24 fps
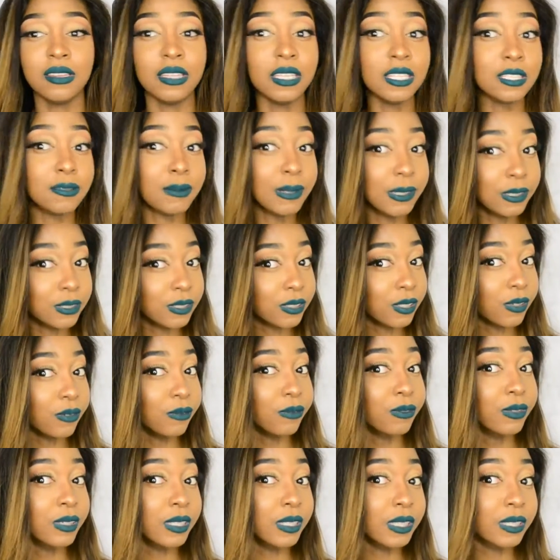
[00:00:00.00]
these bundles
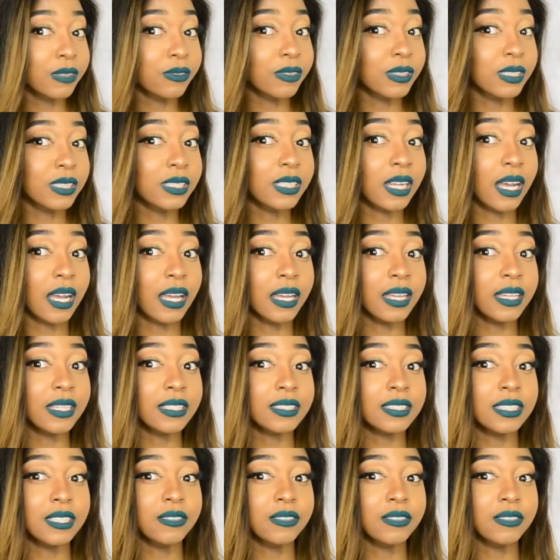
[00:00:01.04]
are really, really nice.